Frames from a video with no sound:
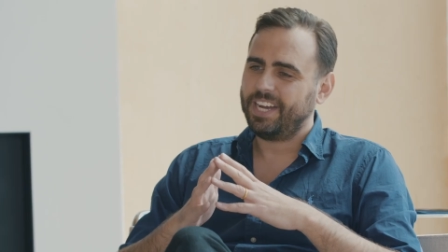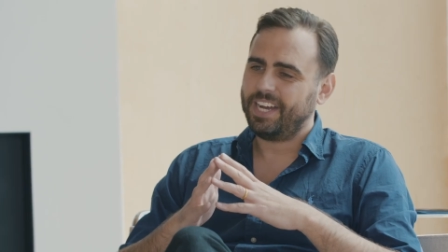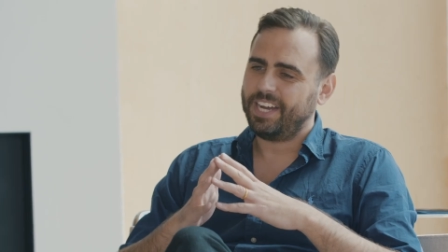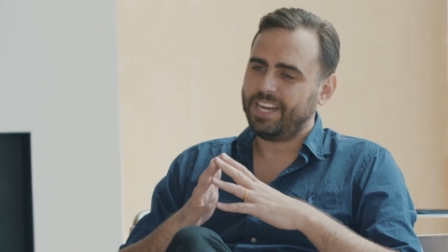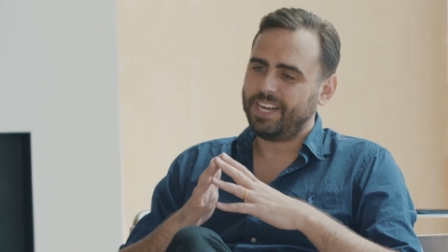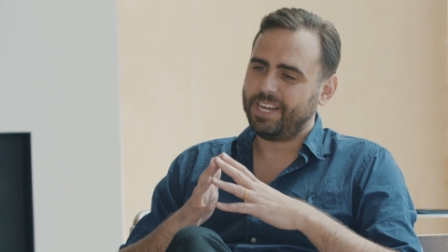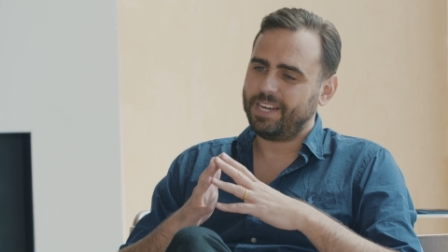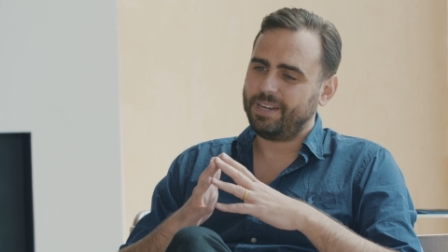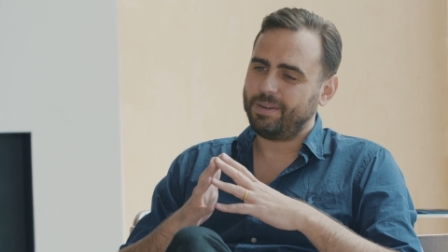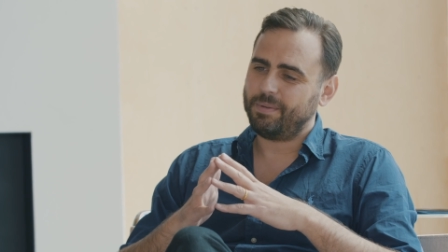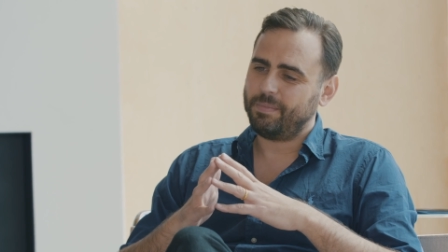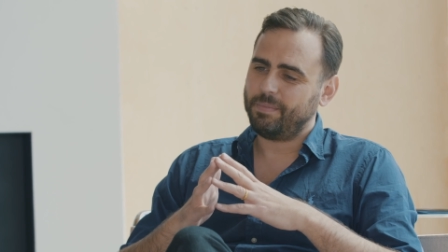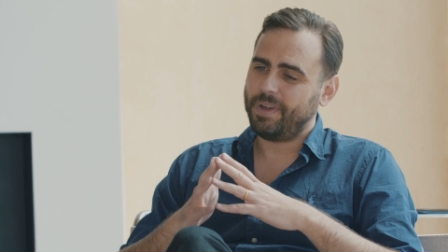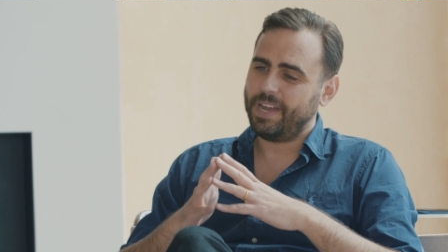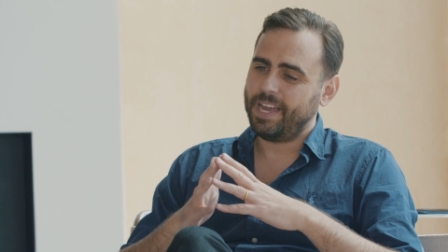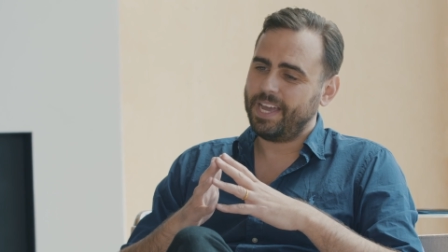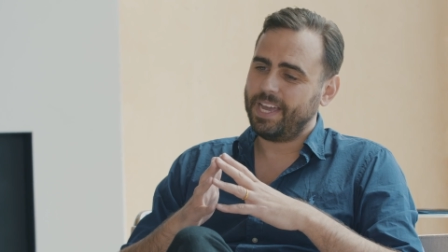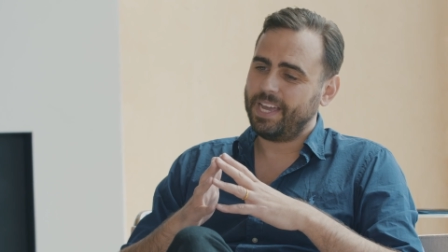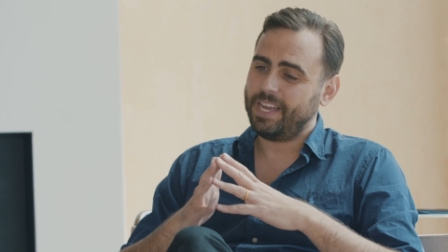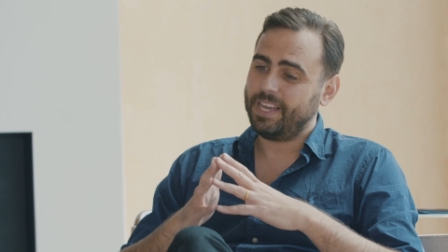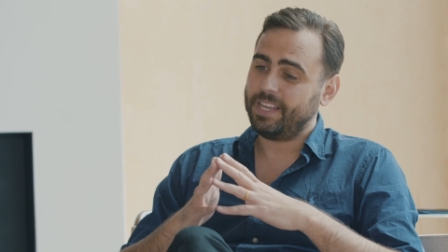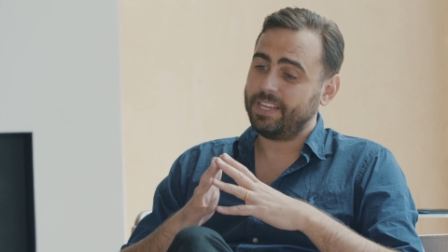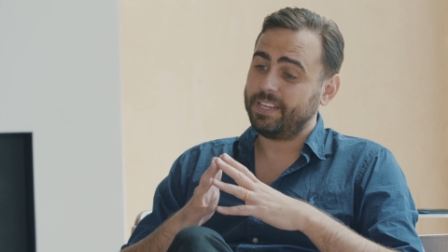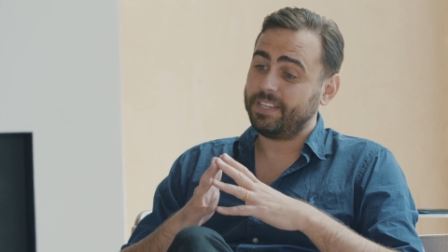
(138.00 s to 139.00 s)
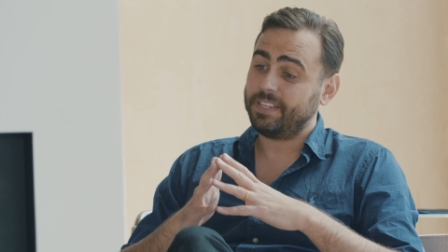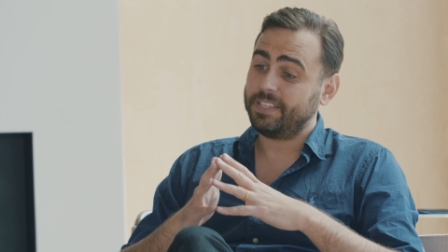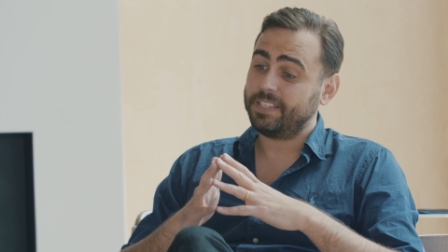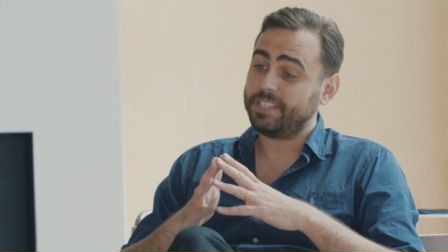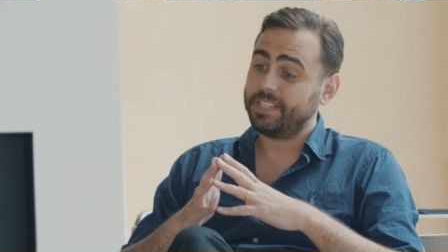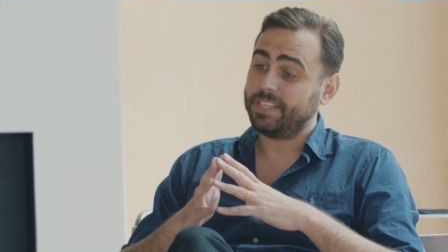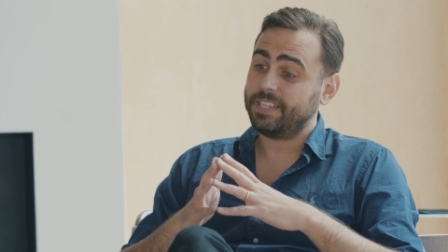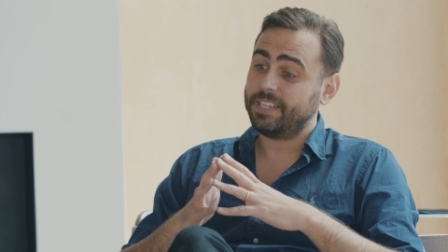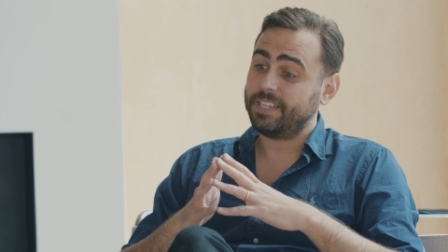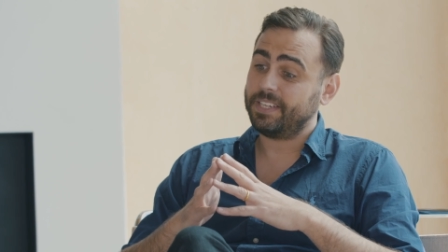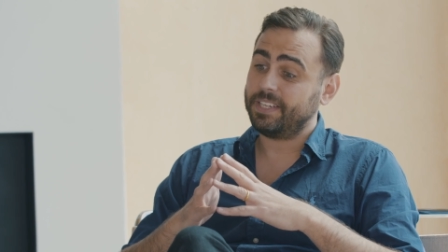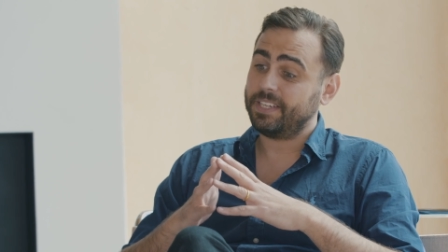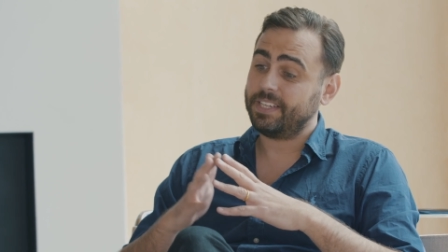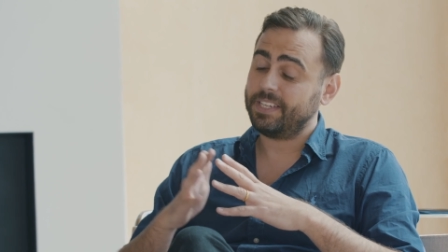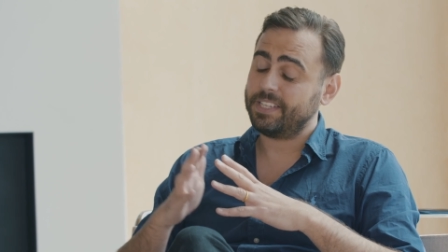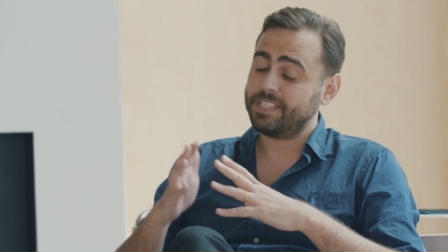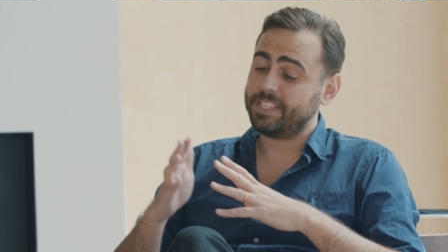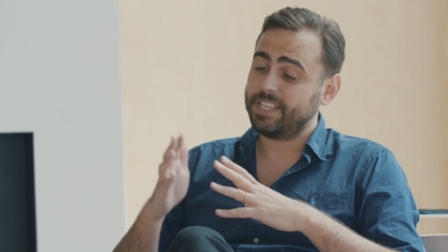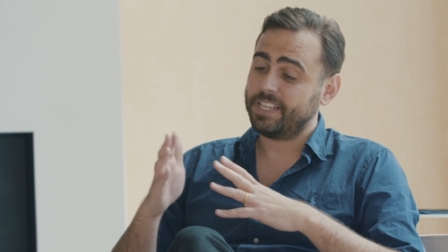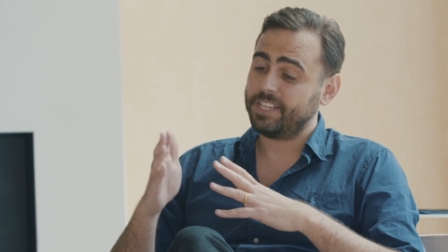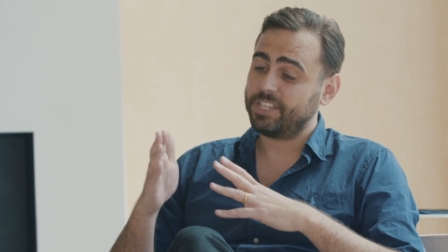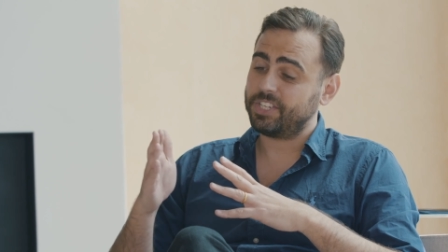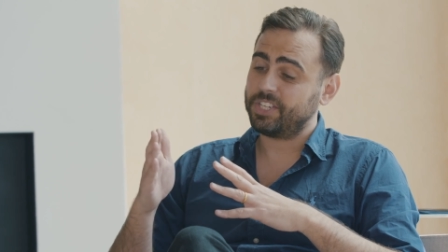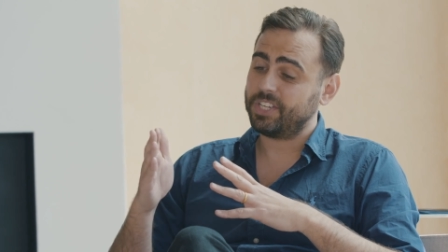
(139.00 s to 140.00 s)
Um, and uh,
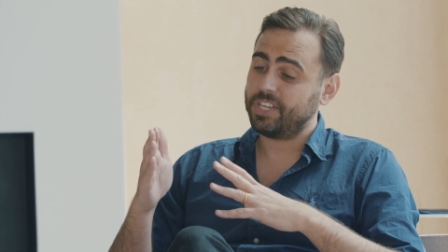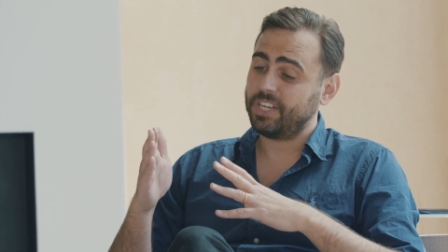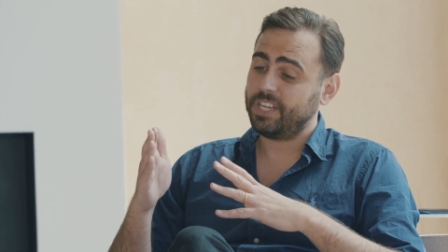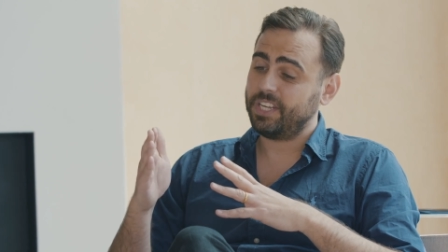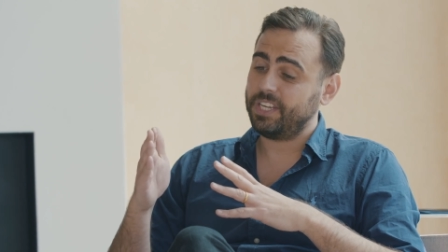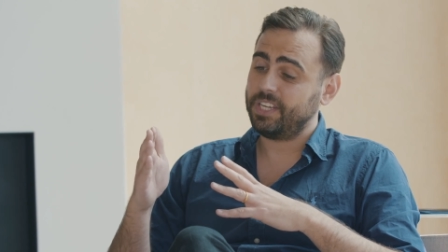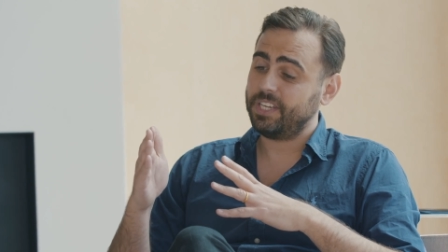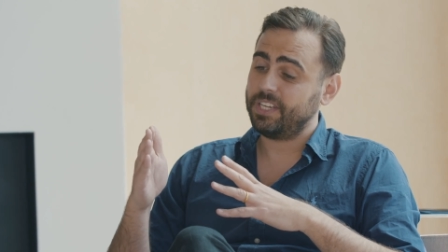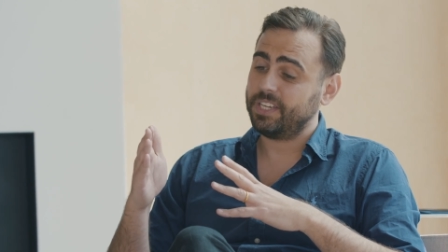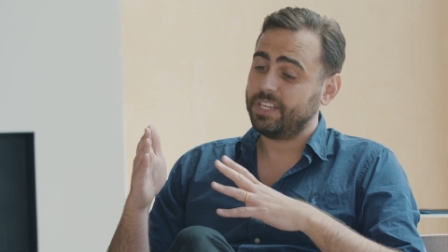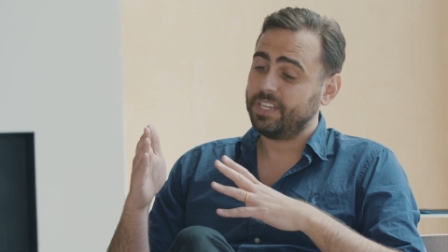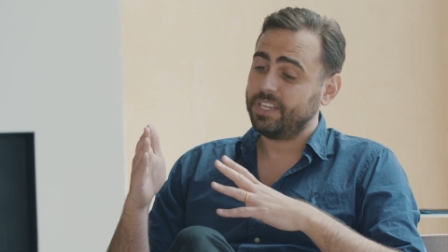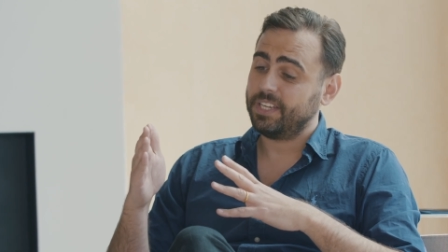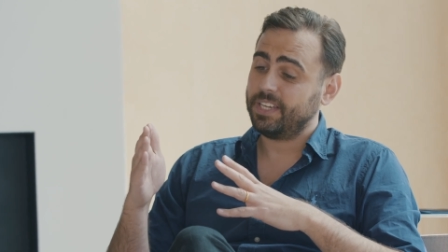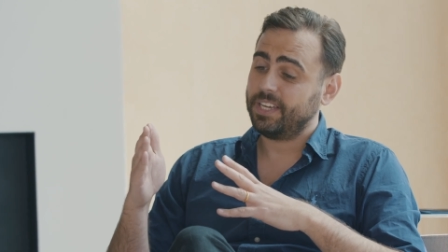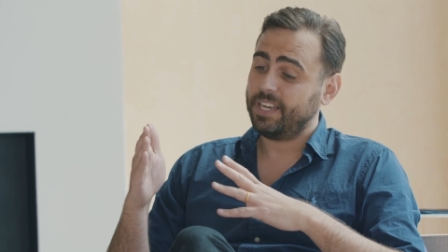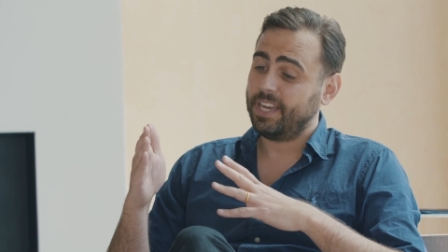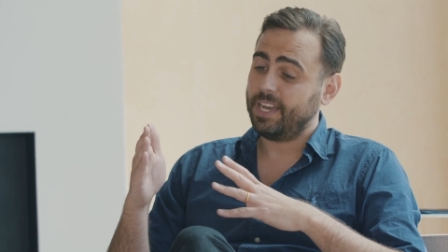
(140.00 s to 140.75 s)
essentially,